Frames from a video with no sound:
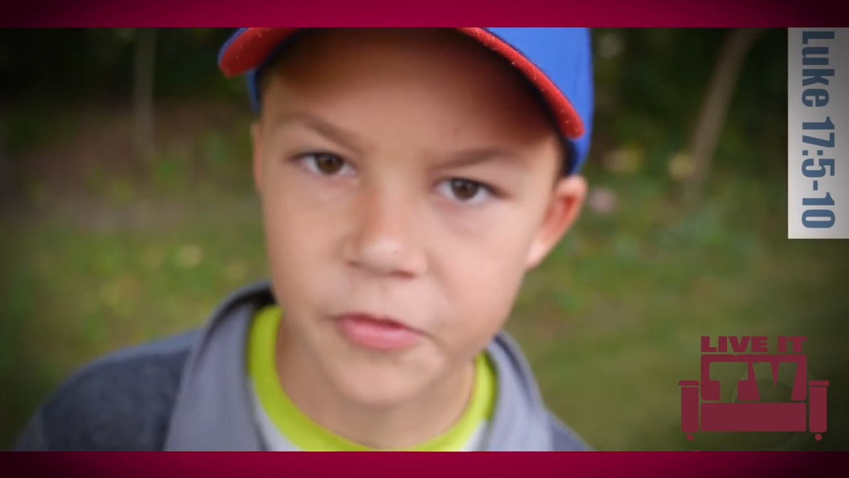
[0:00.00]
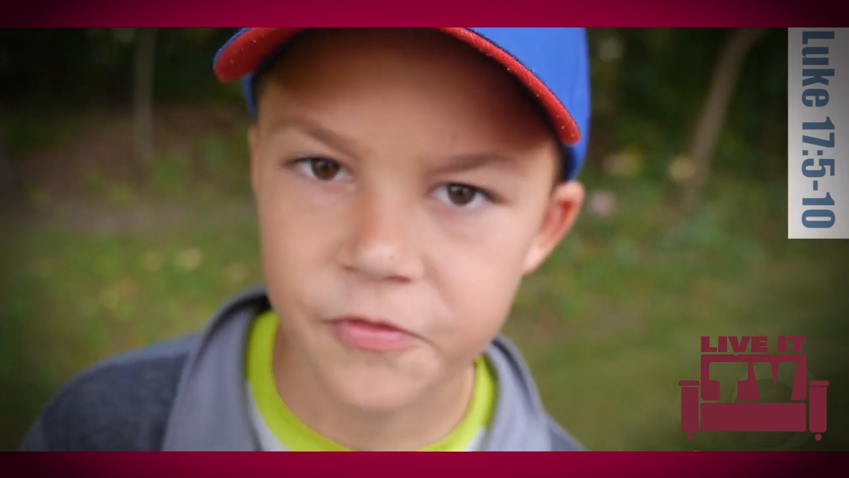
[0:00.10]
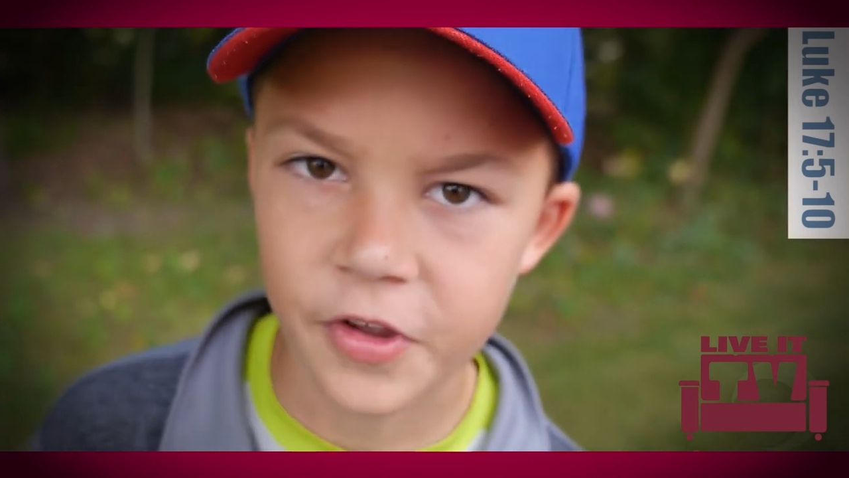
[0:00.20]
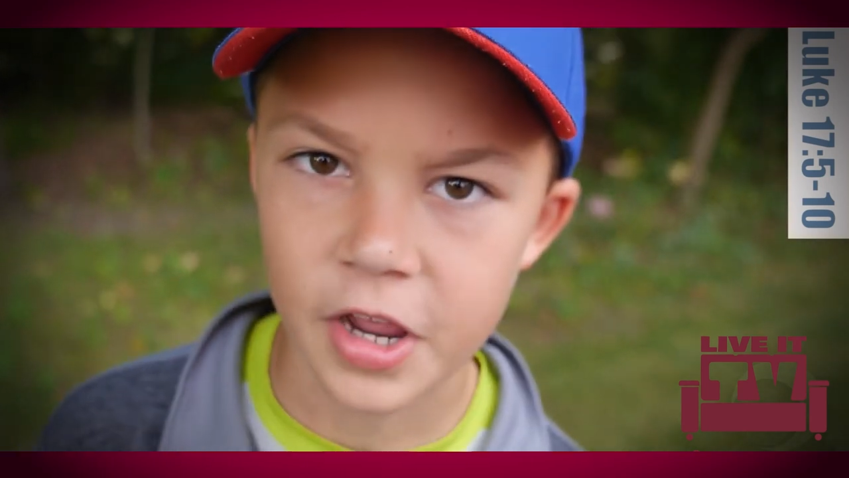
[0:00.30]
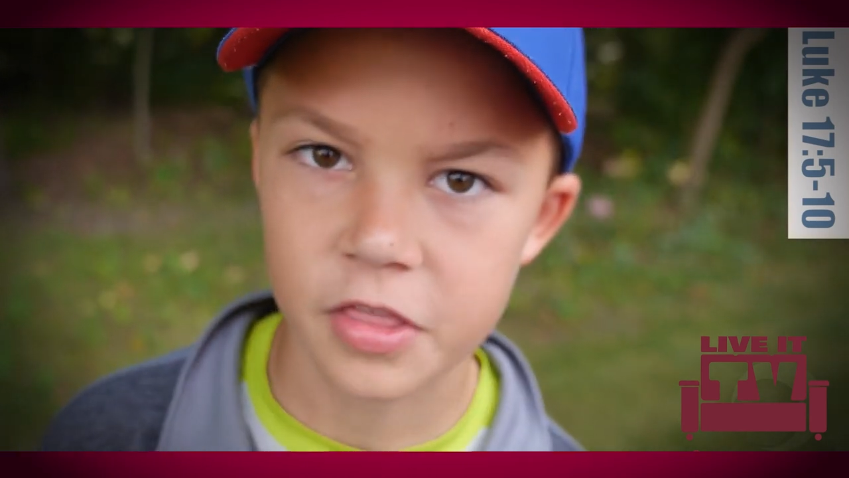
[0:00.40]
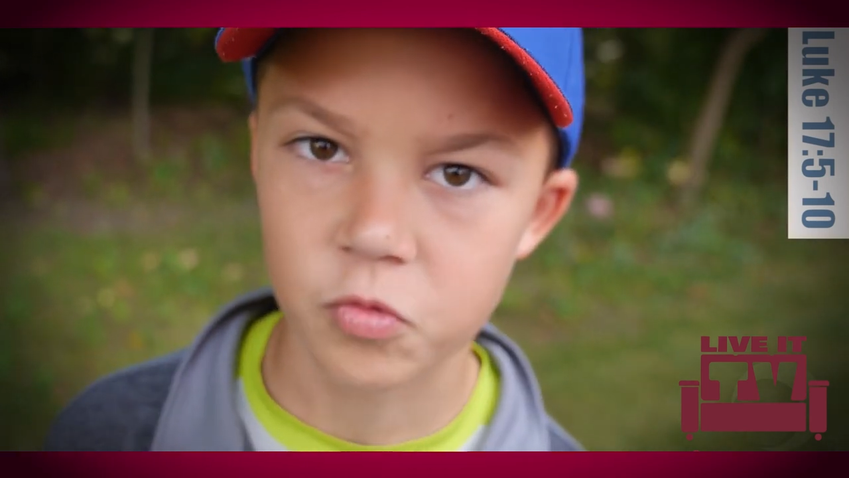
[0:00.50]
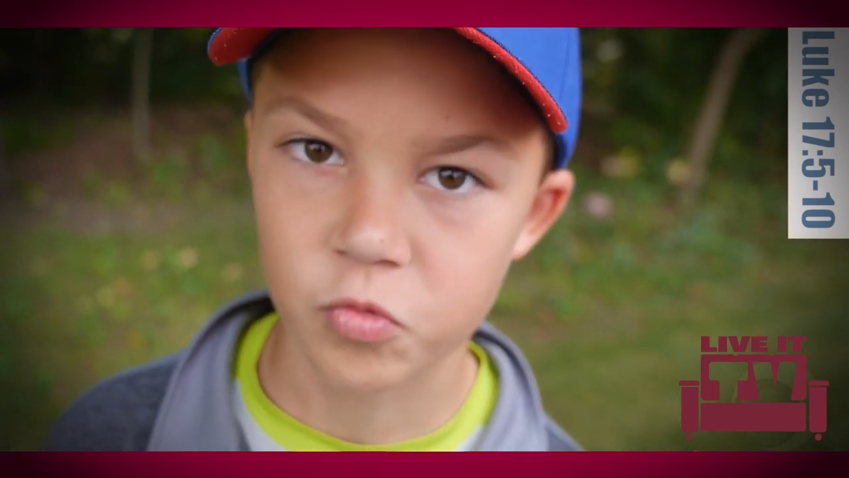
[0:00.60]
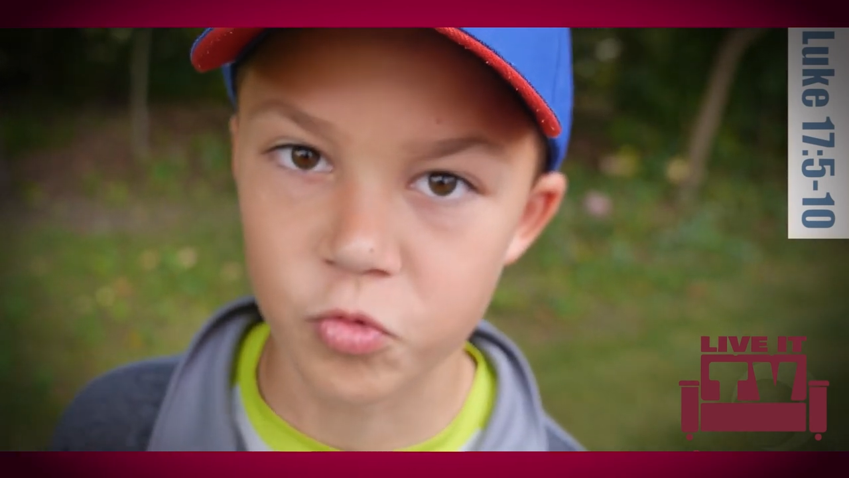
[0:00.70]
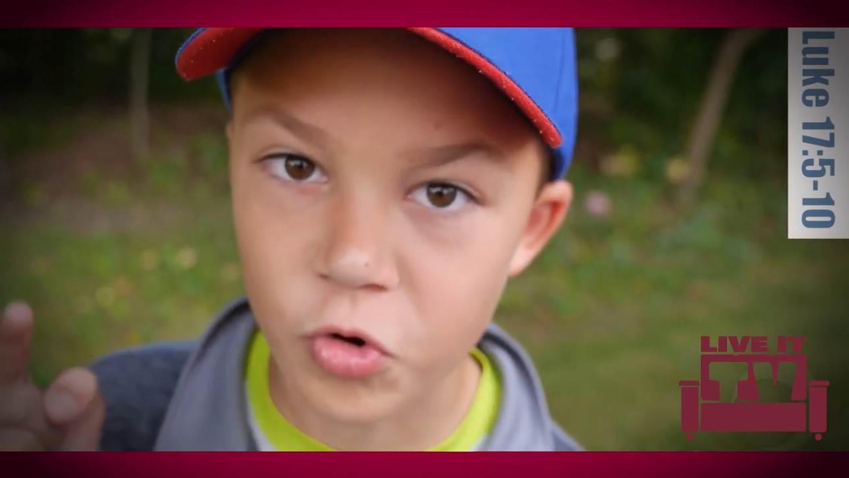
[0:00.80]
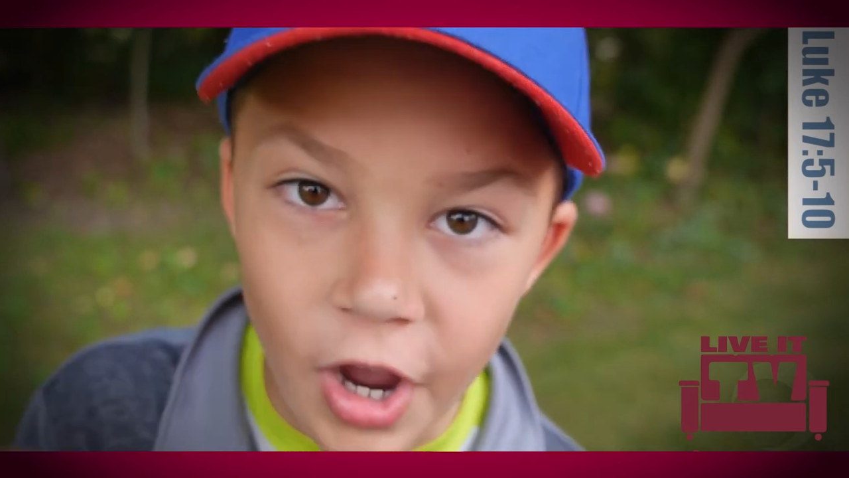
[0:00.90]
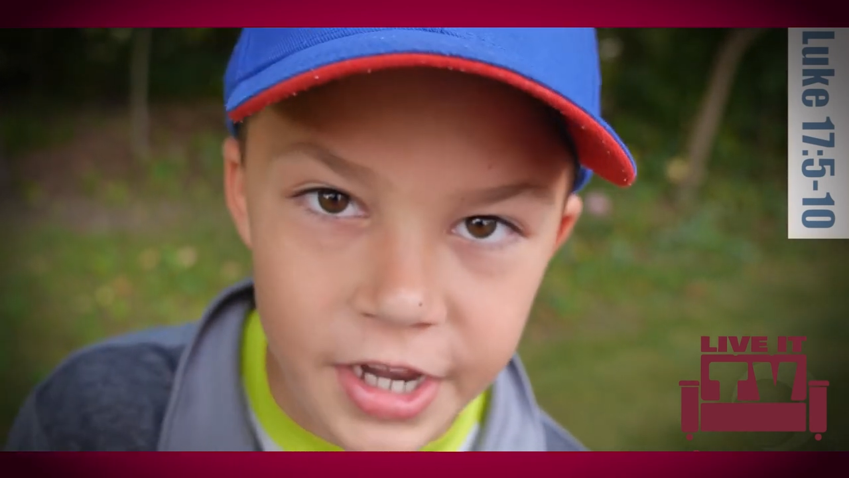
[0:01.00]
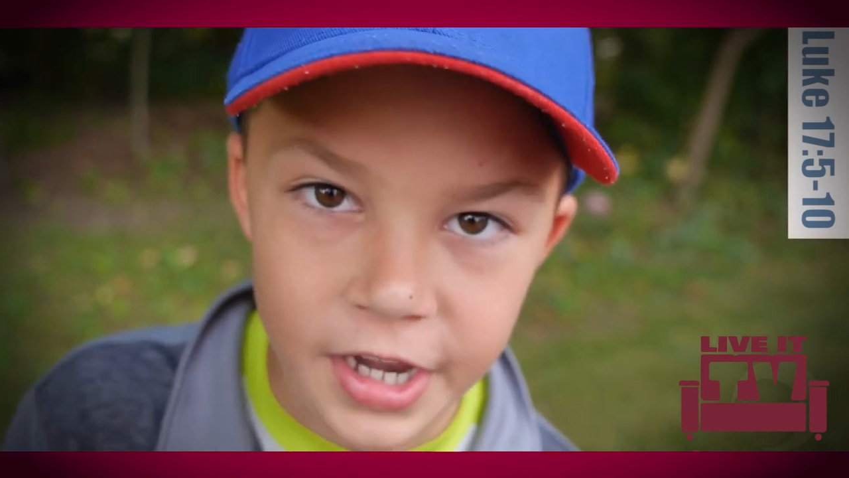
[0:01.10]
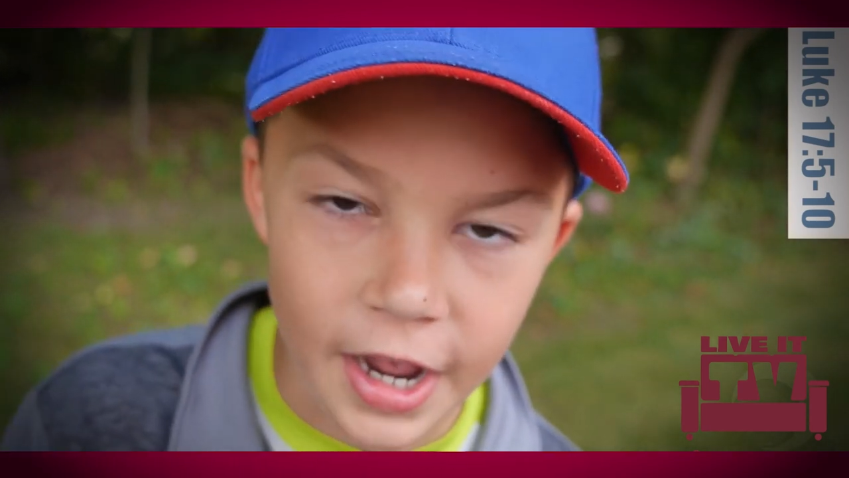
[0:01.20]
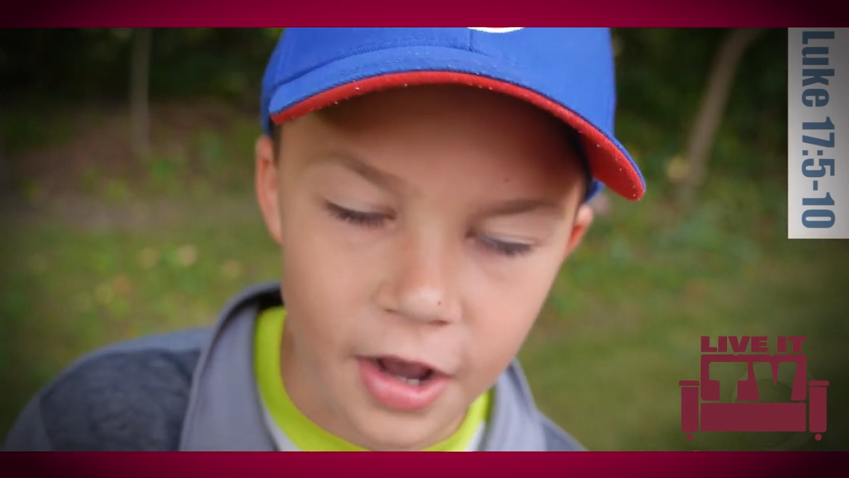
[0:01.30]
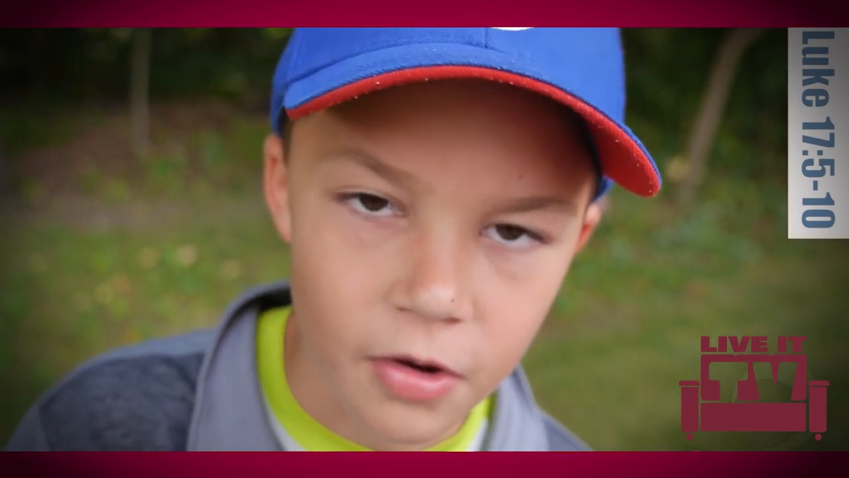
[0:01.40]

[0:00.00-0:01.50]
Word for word: of faith right now.